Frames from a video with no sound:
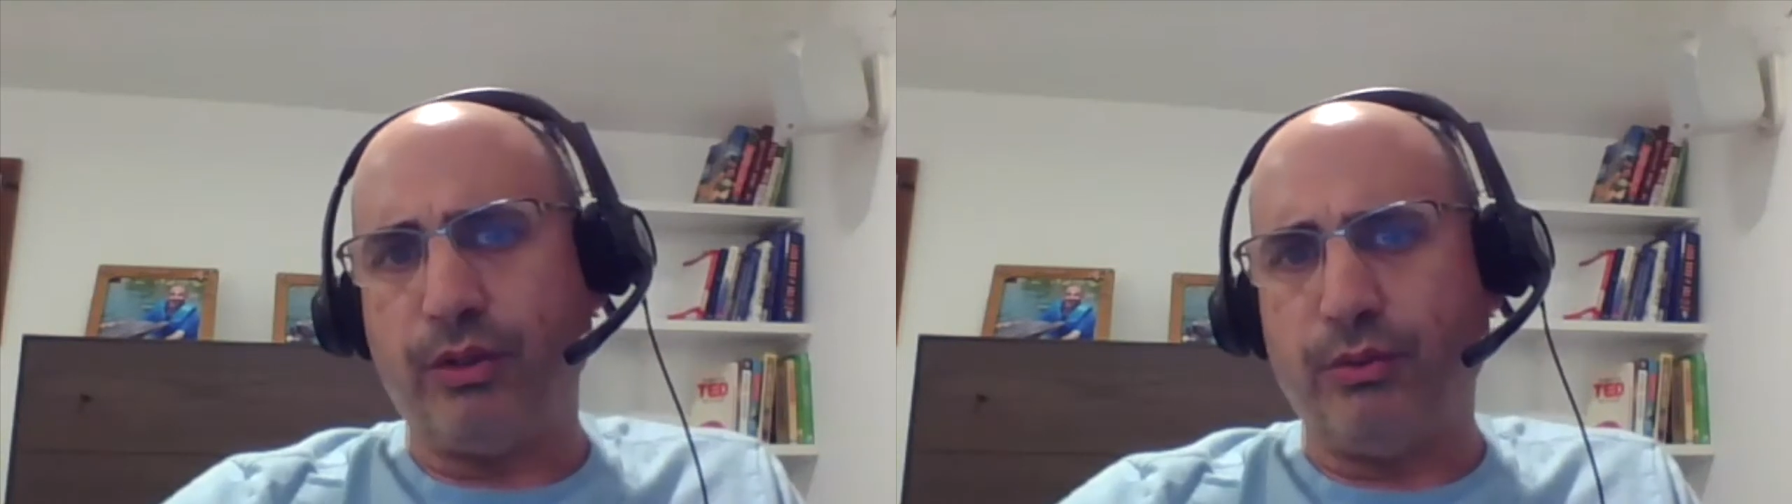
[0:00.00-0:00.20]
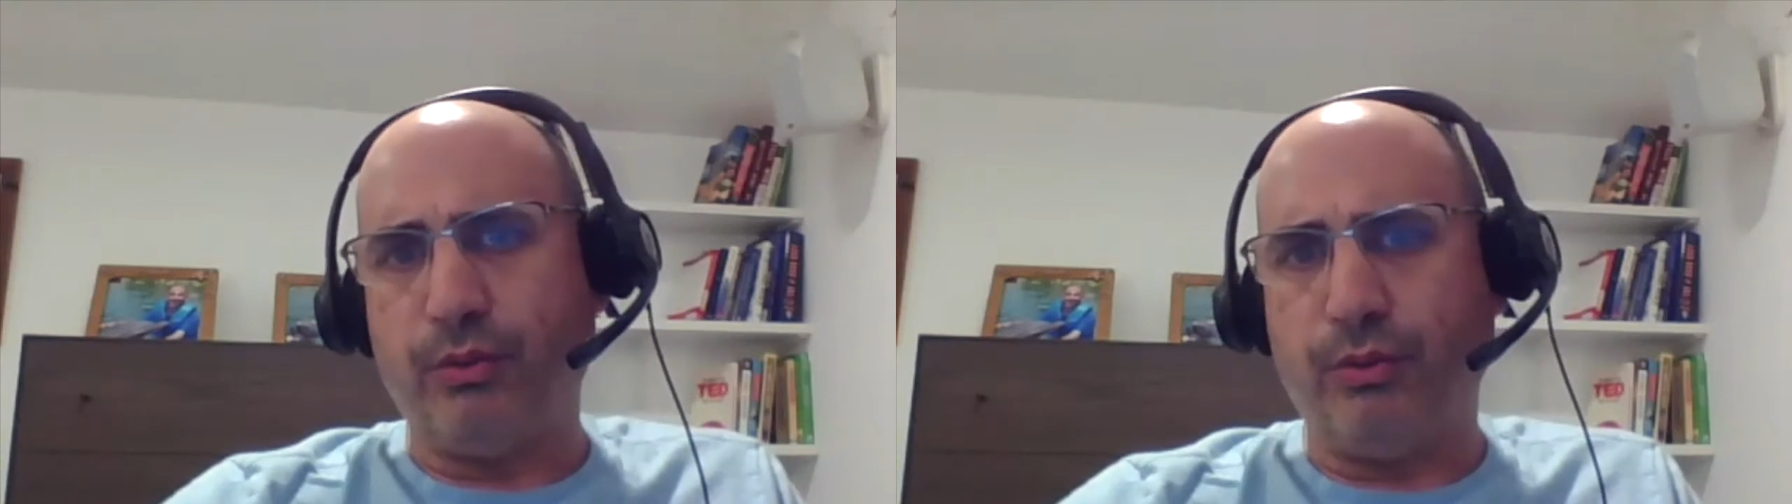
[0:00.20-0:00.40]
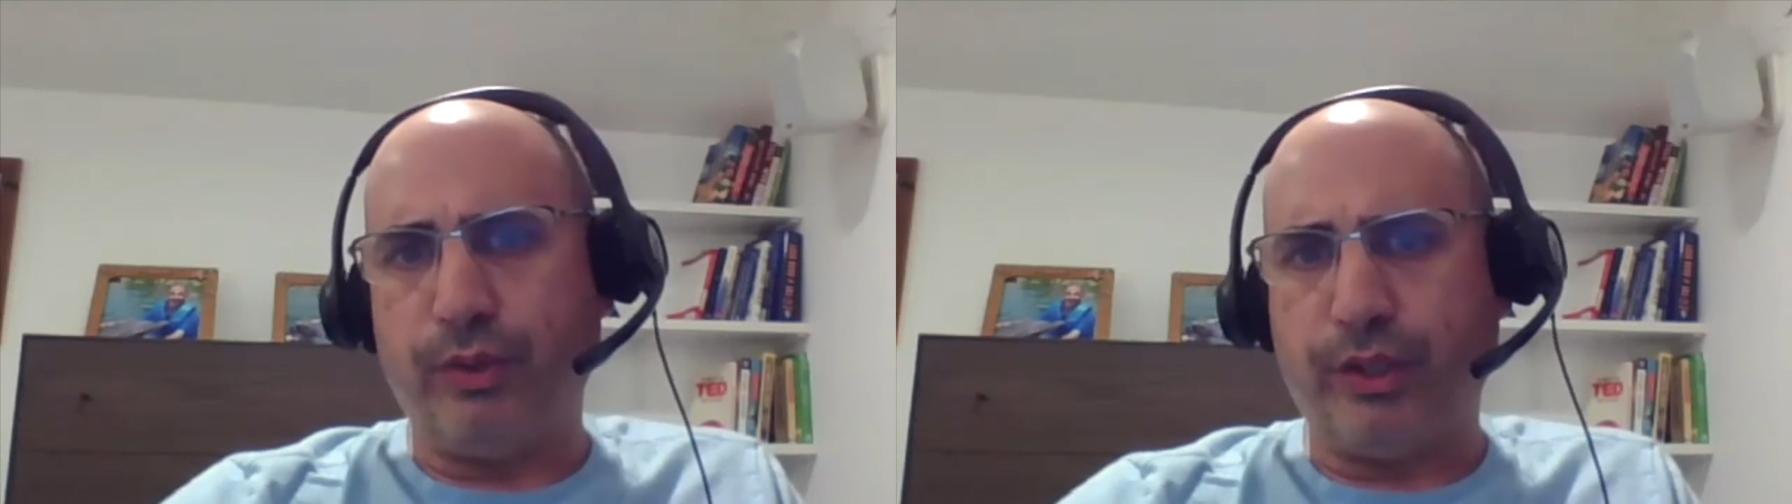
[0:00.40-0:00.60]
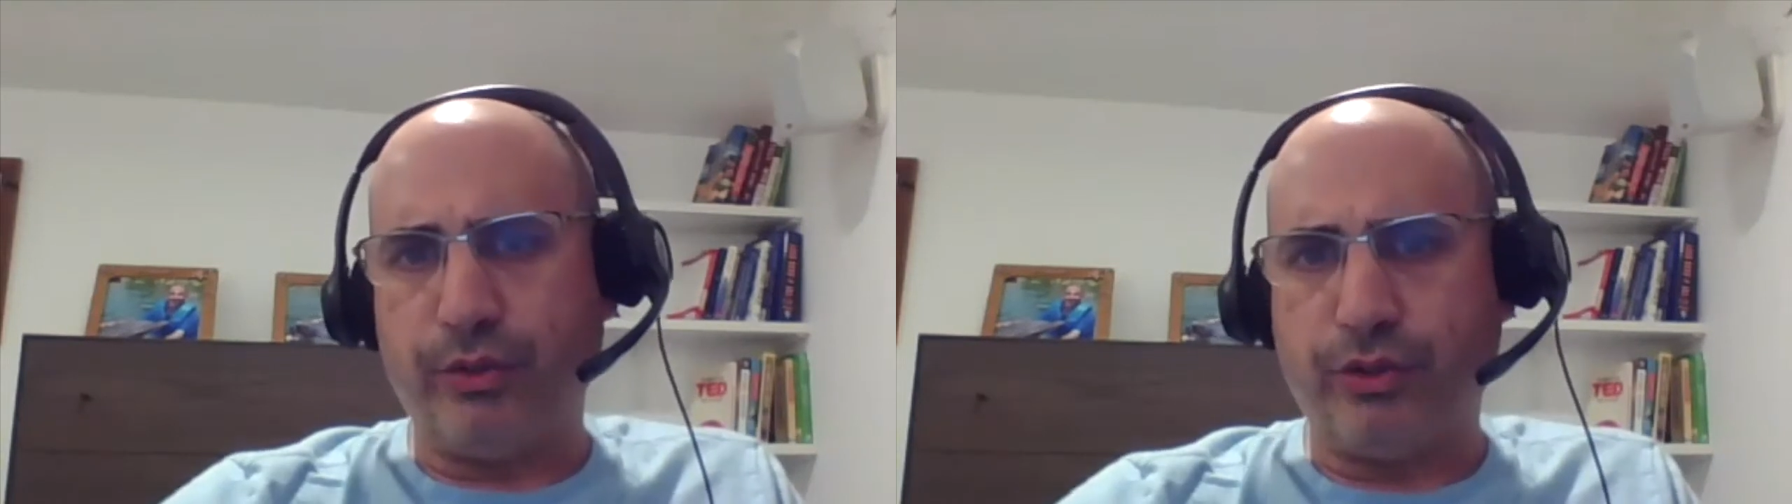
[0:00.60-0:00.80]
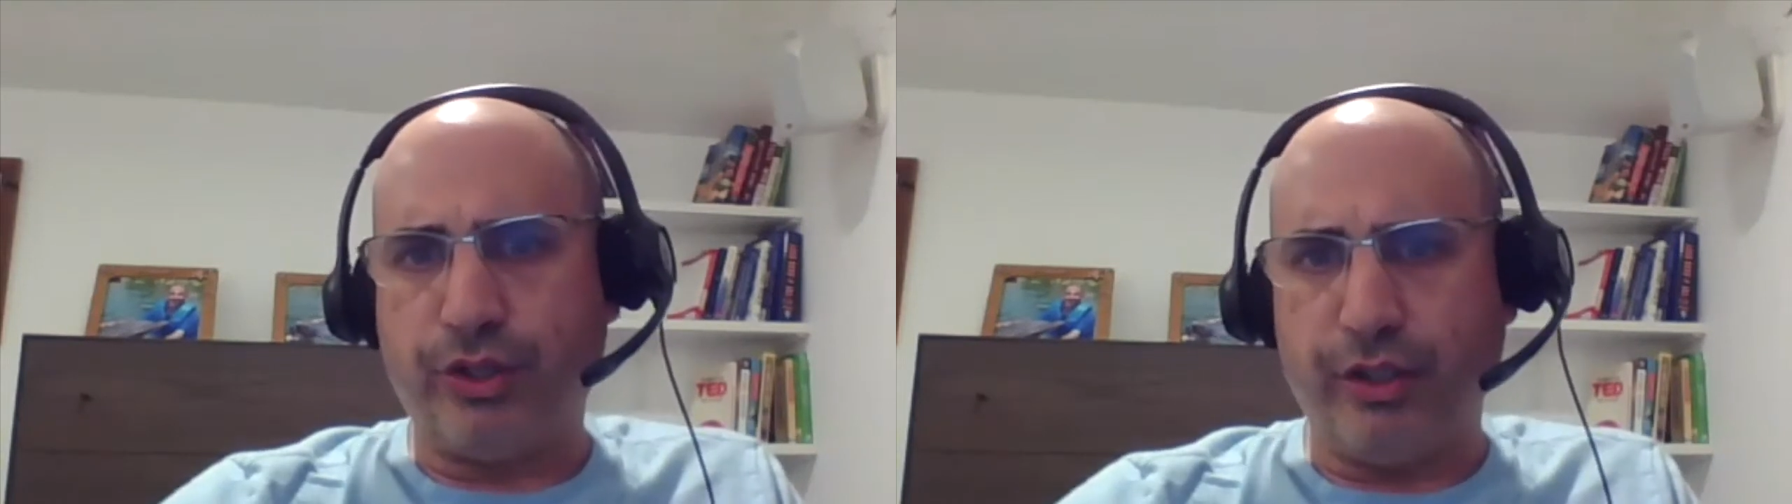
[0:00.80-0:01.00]
to
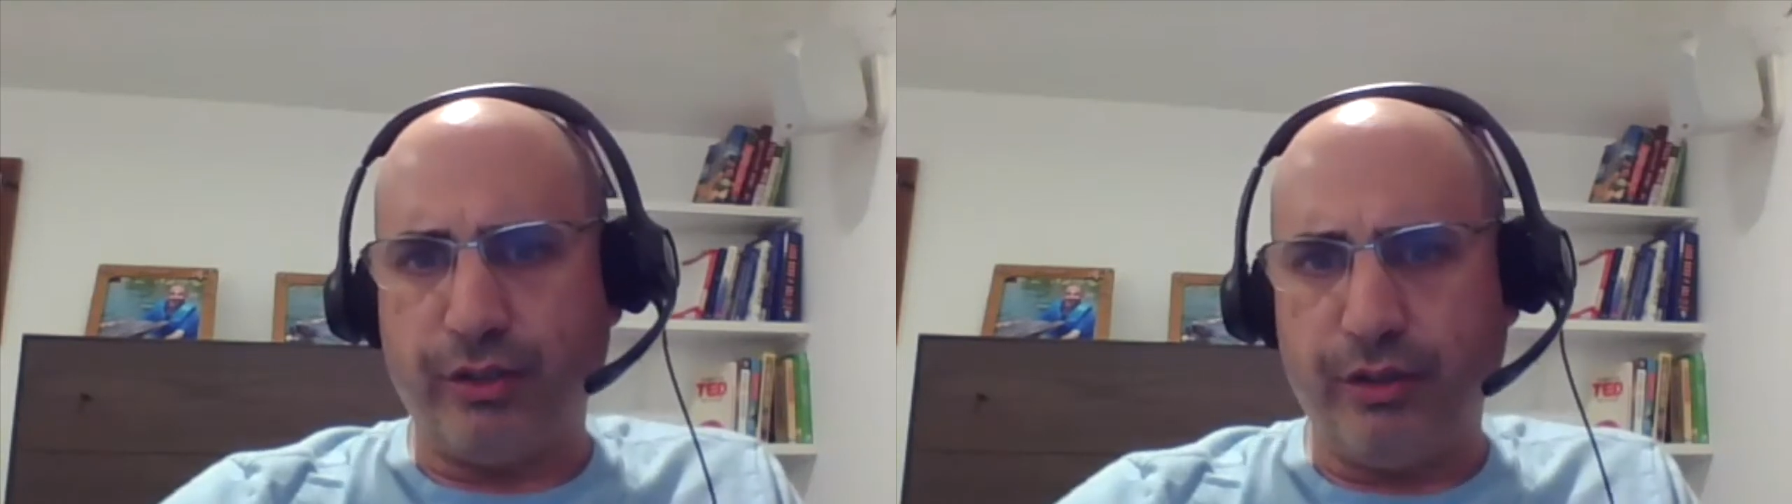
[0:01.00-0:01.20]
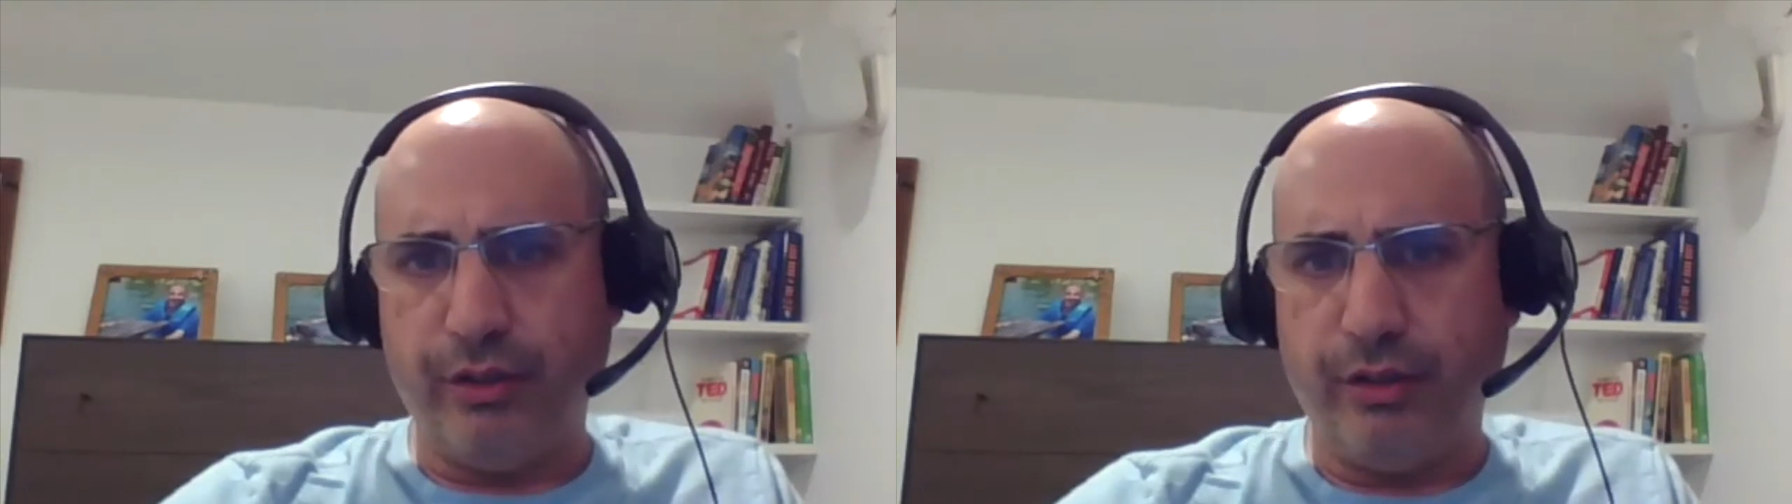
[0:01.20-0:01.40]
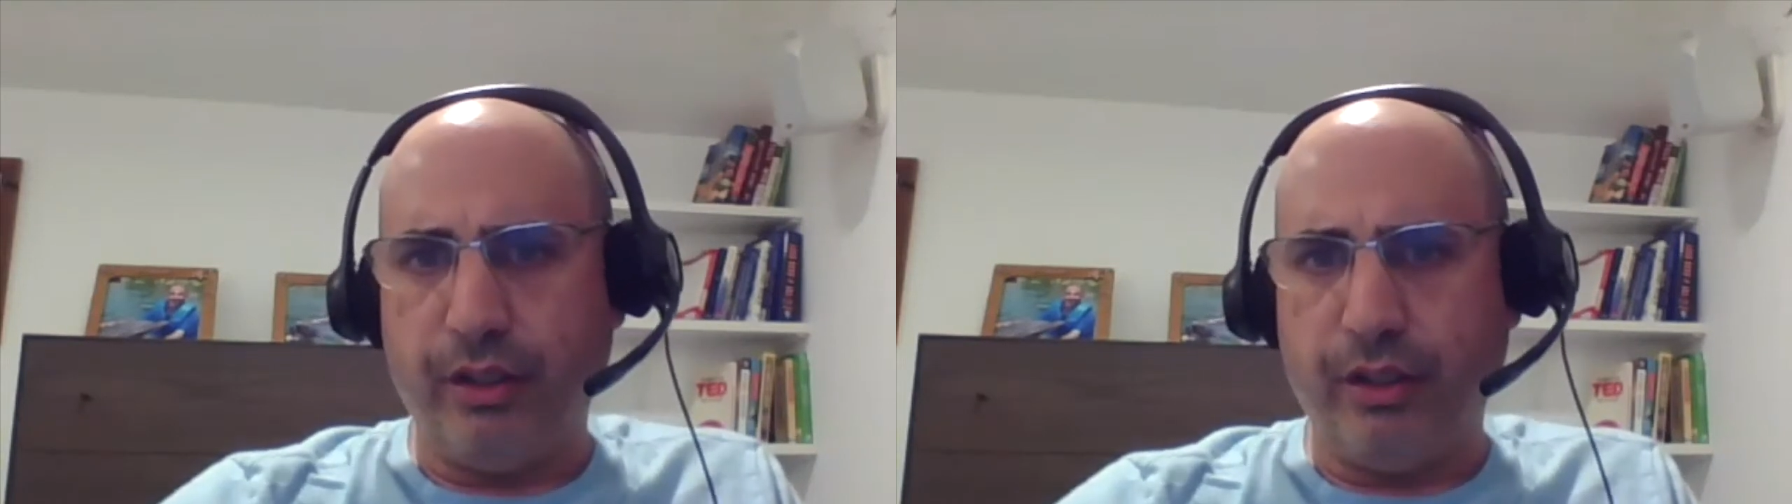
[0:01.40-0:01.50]
reduce churn